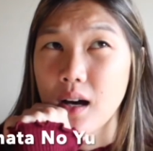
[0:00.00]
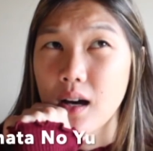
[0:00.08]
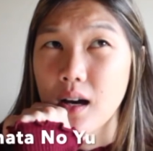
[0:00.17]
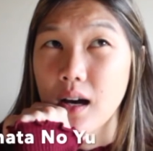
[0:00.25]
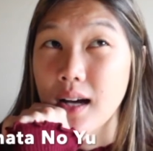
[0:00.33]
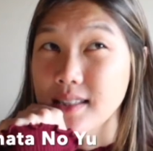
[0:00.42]

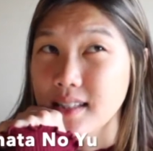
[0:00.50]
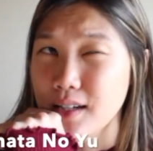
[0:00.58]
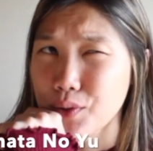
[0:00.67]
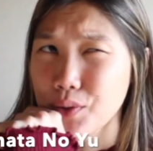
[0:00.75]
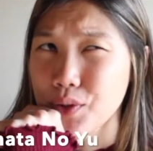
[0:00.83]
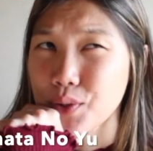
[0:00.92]
Hata
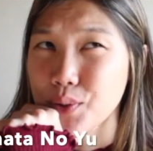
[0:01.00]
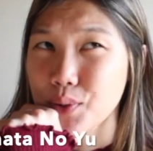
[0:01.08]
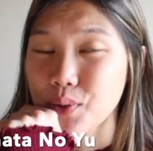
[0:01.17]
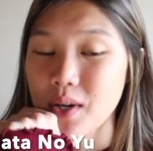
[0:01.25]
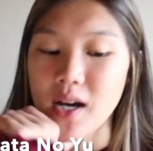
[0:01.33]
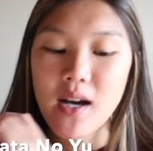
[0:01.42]
no
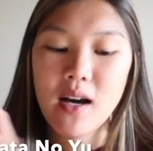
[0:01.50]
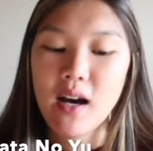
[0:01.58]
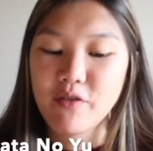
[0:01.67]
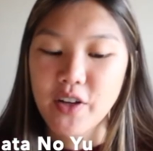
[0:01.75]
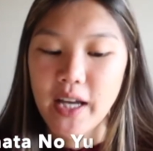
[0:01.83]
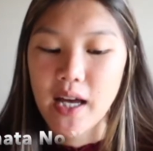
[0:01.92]
Yu,
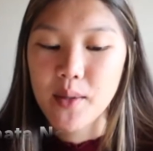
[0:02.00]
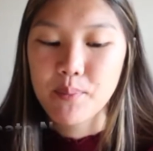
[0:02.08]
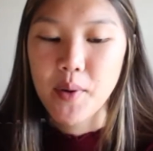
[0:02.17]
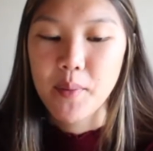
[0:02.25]
I forget, but